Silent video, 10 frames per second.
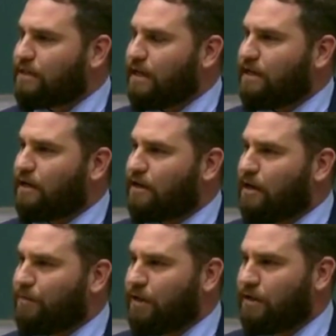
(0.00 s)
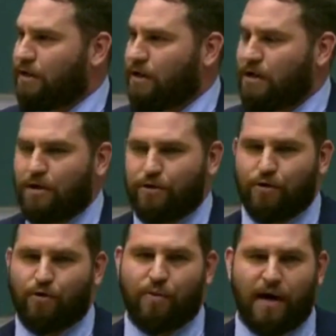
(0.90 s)
that are coming
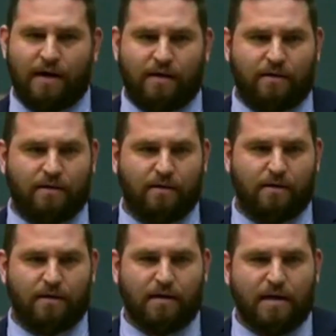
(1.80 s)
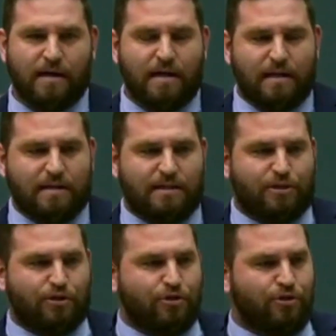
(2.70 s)
your way. This is
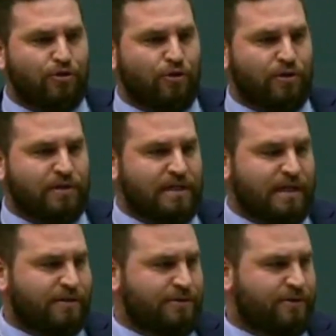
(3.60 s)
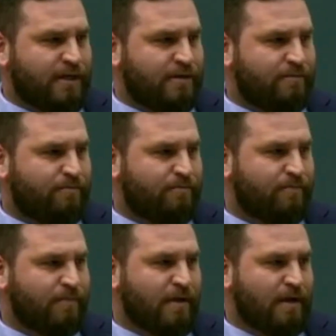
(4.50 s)
a new Northern Territory.
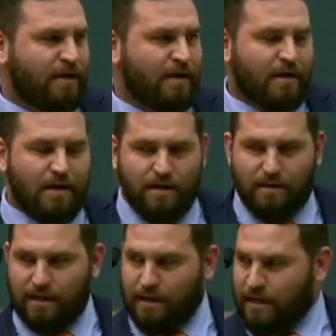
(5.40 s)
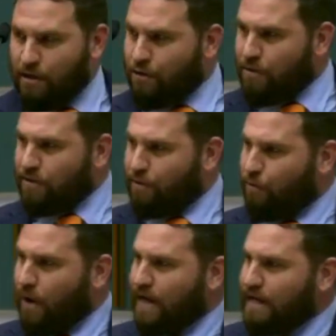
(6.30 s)
The
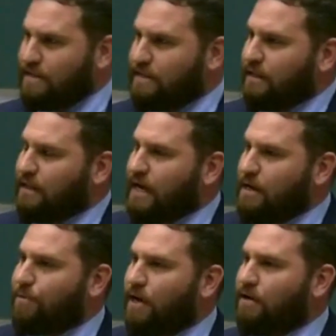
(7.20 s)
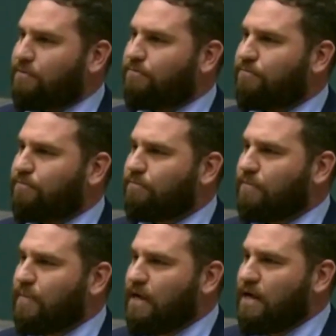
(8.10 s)
ways that Labor
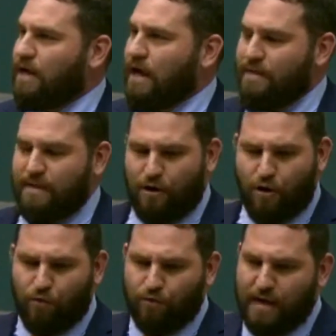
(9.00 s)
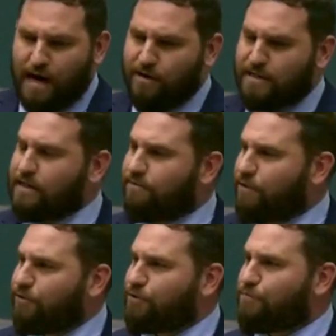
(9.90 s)
and that whole narrative
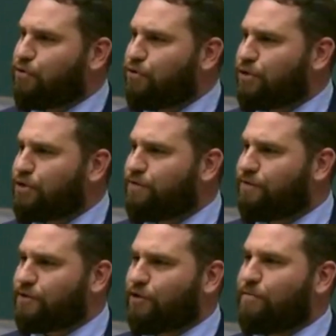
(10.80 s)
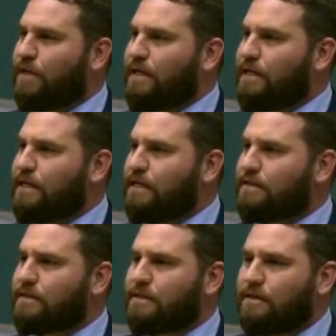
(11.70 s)
has pushed for so many
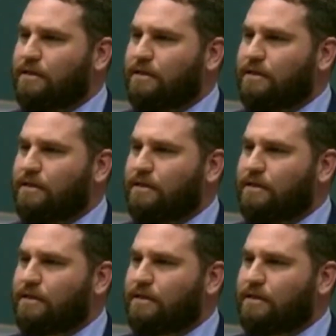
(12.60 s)
years,